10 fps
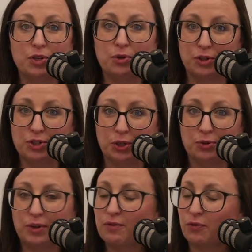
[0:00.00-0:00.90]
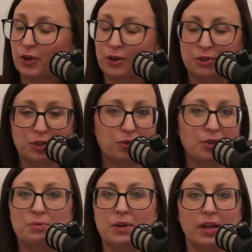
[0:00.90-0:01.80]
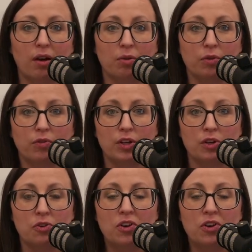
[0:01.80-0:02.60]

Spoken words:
your children and for your children to be accountable for you.